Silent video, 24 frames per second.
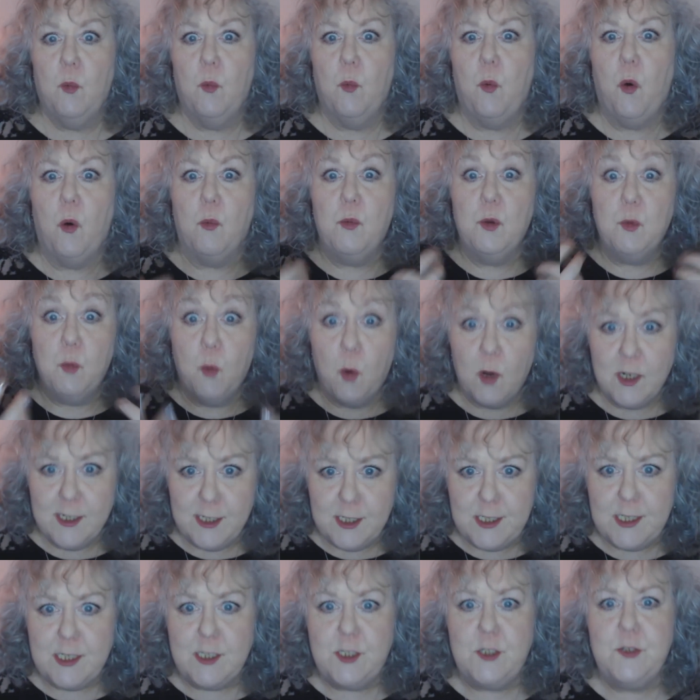what we
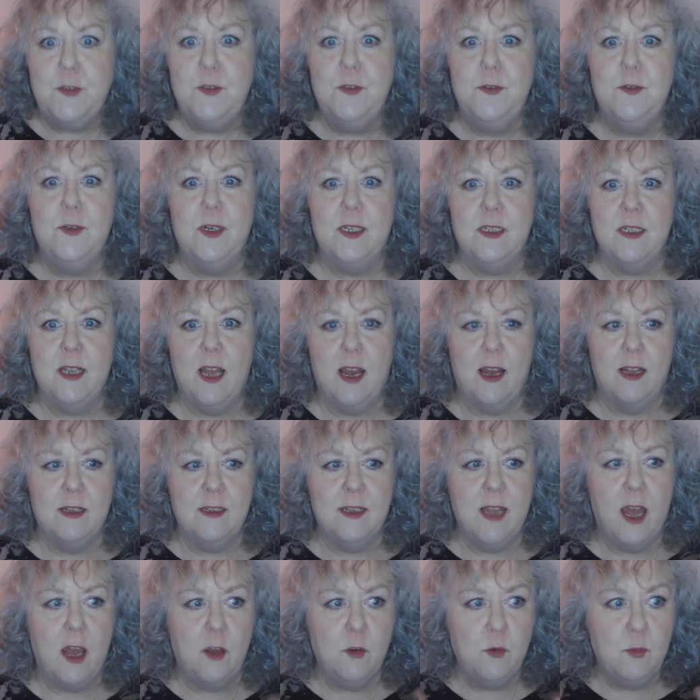want to do
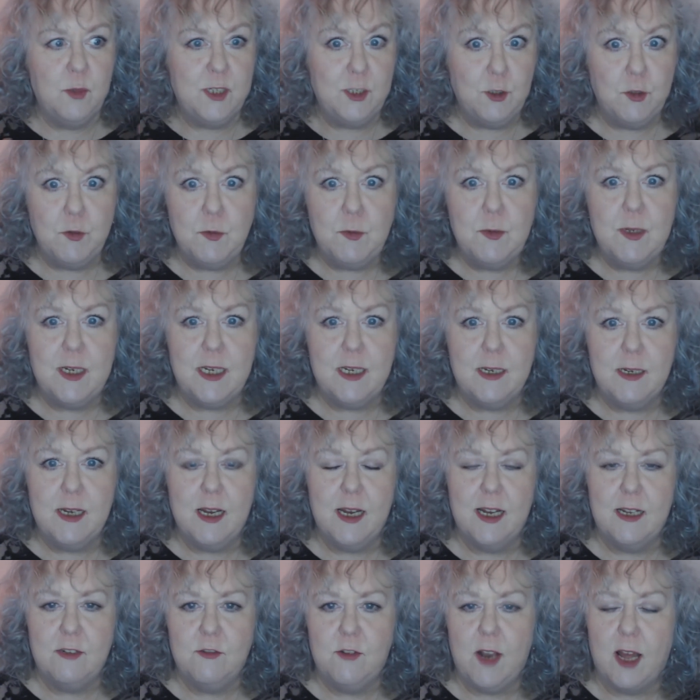and how we do it,
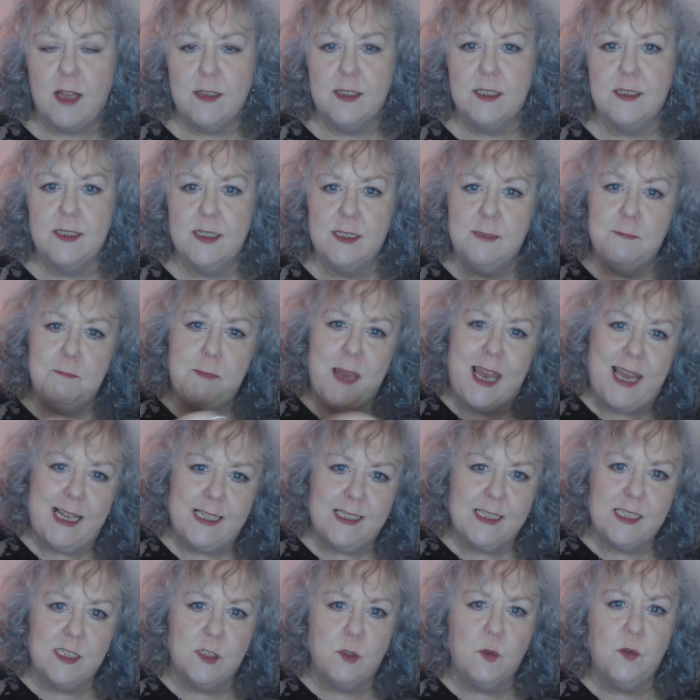rather than
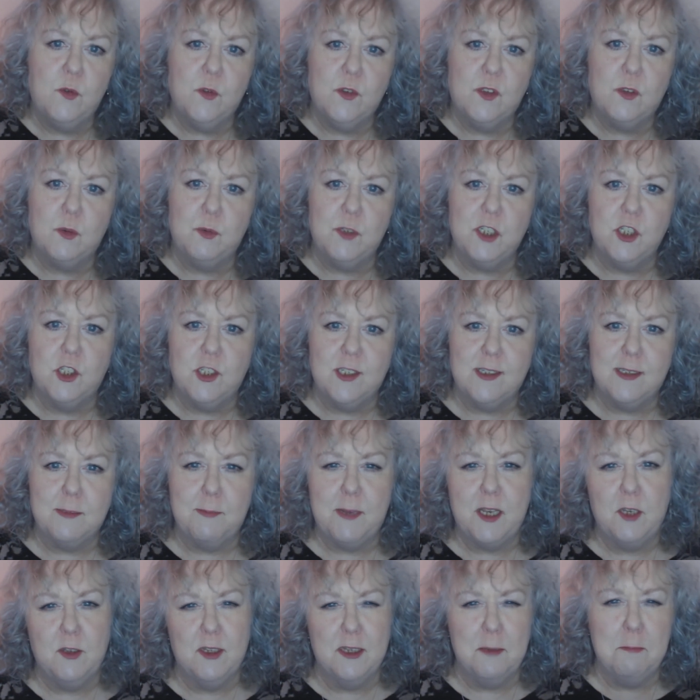pentacles, which is
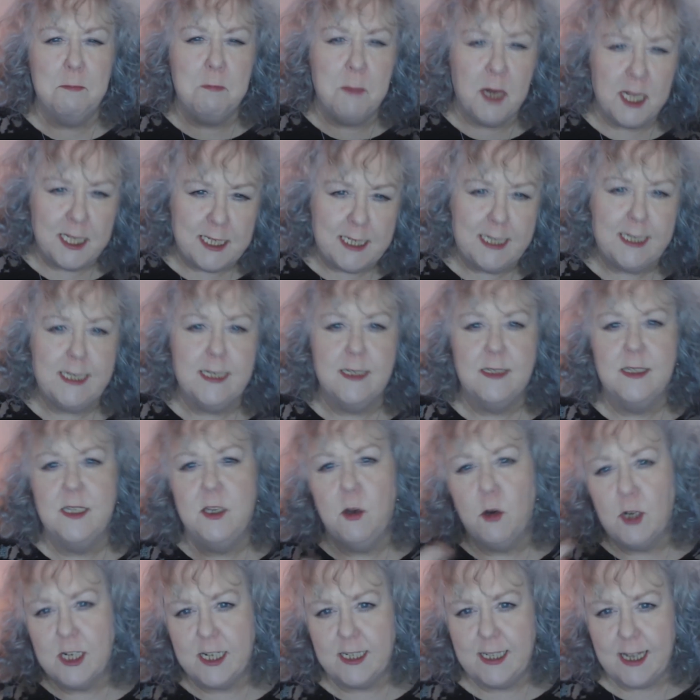about the money and the
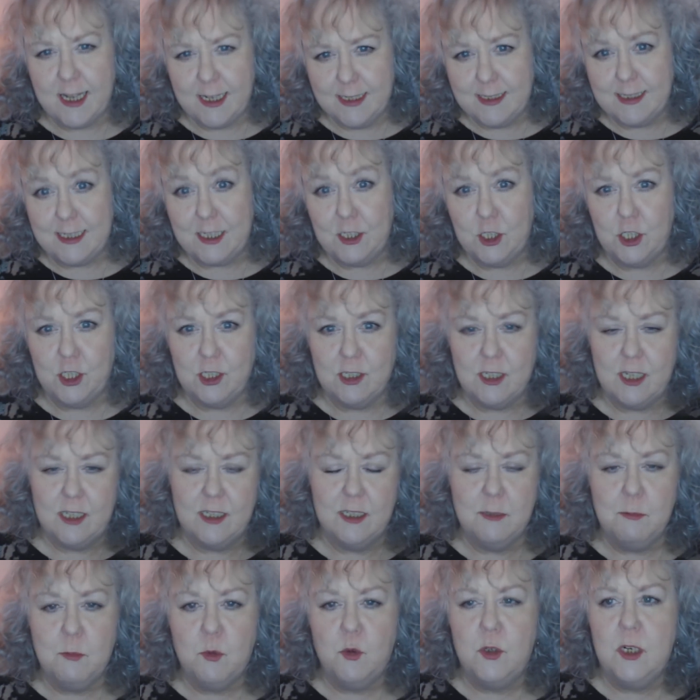organisation and
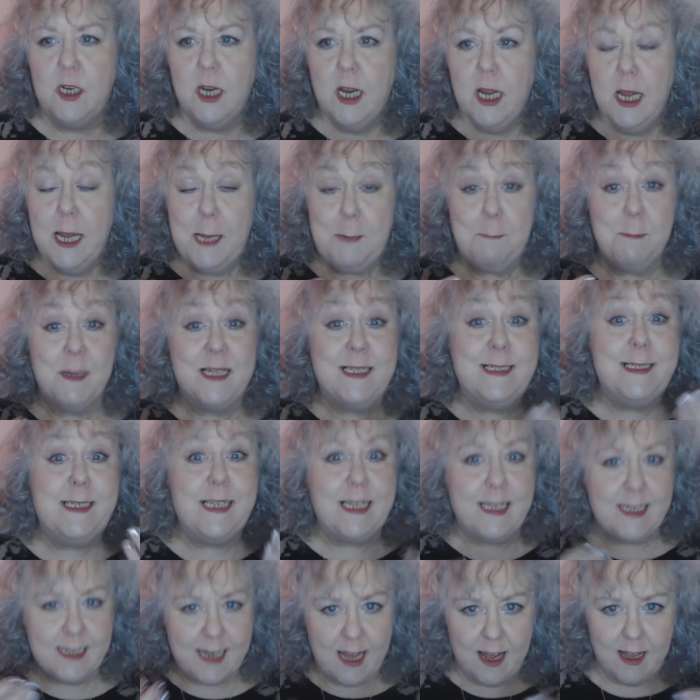the more
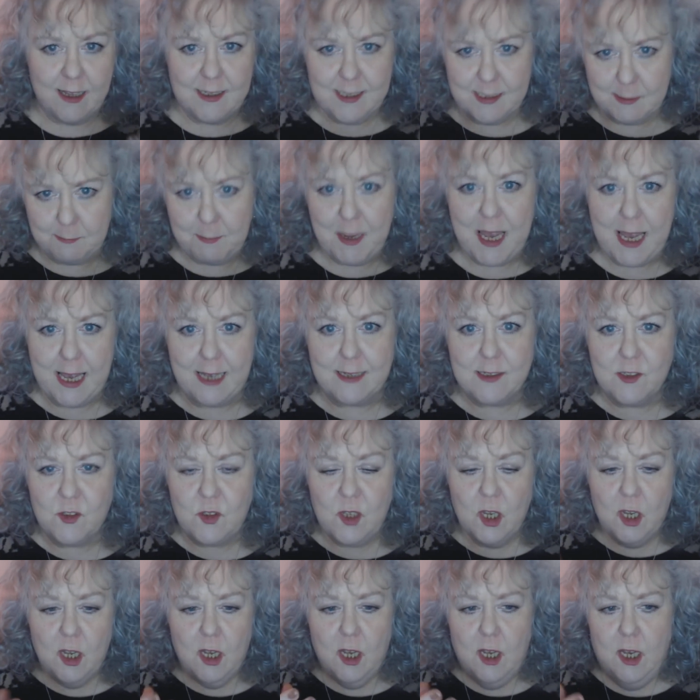mundane
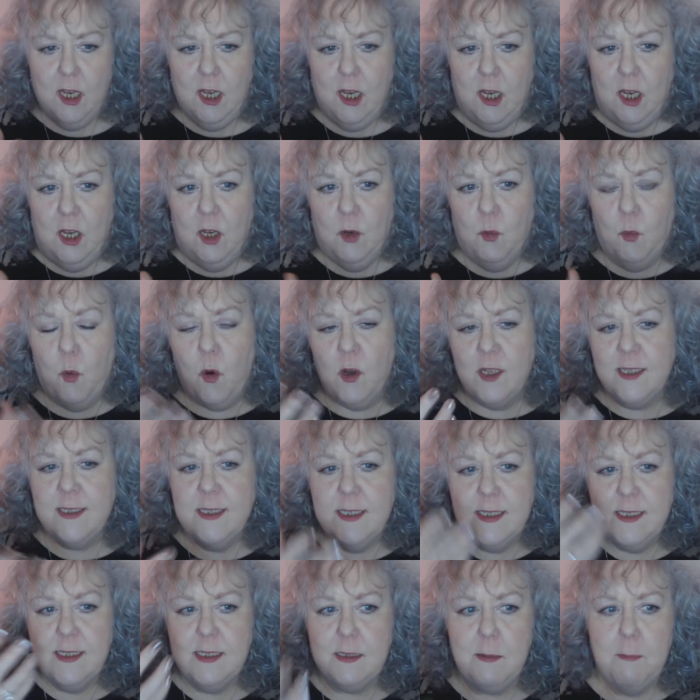aspects.
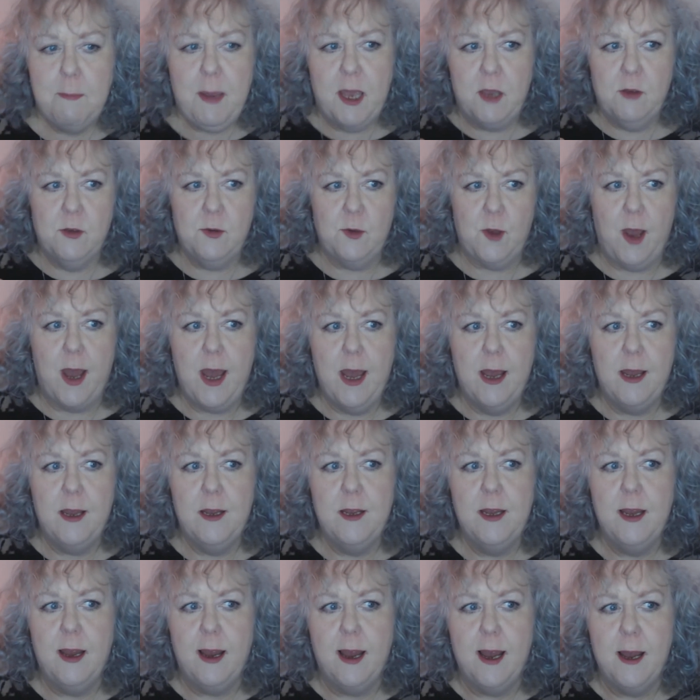Wands is about
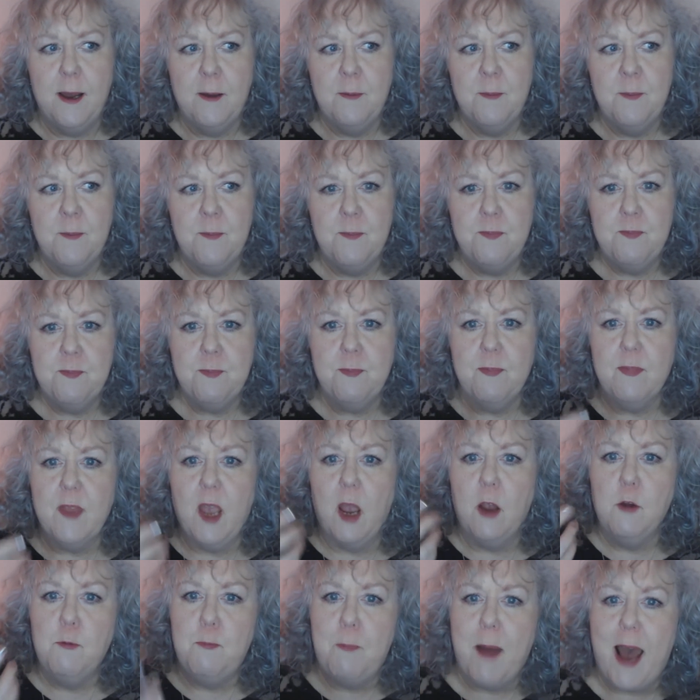
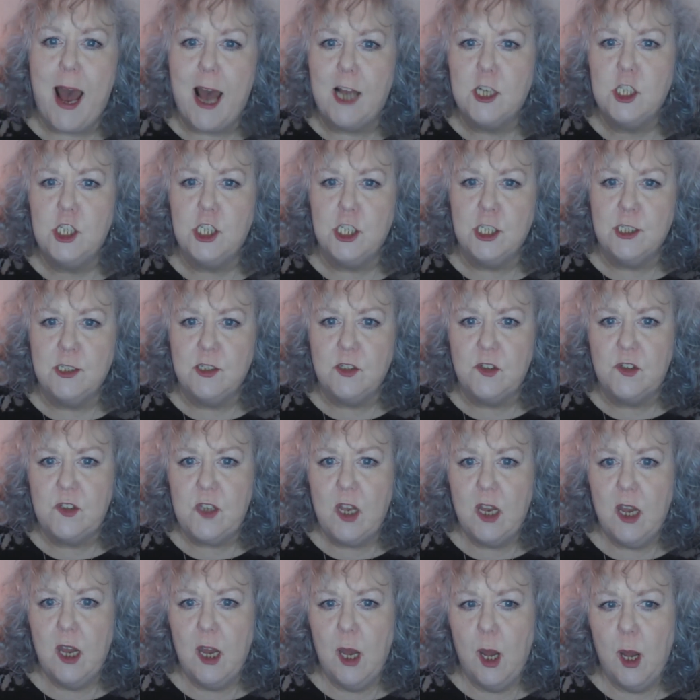our passions,
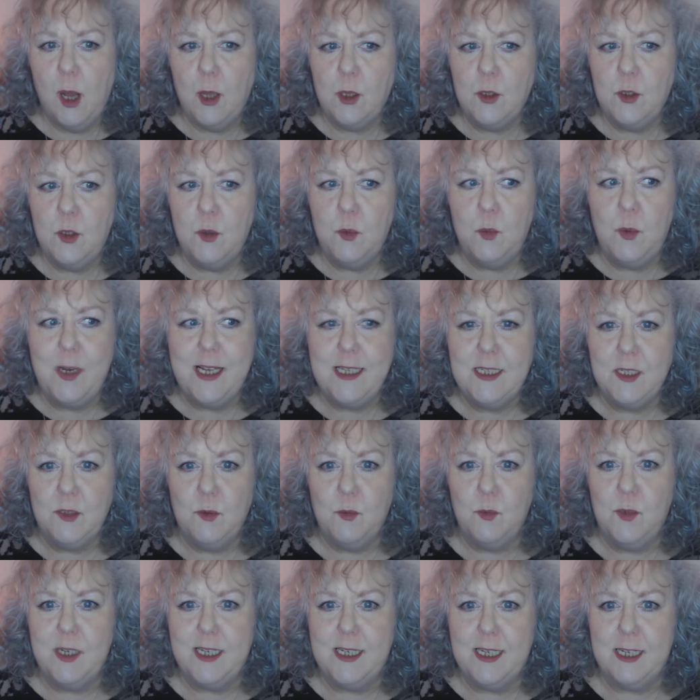the way that
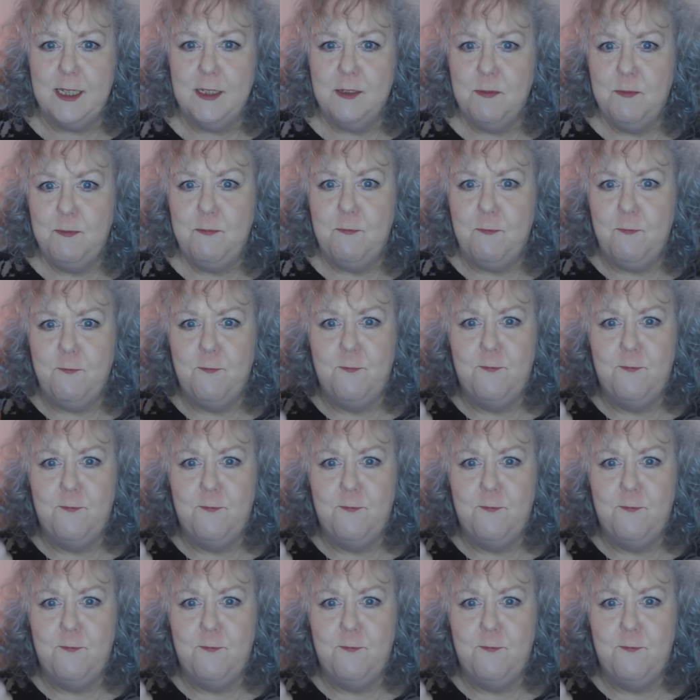we can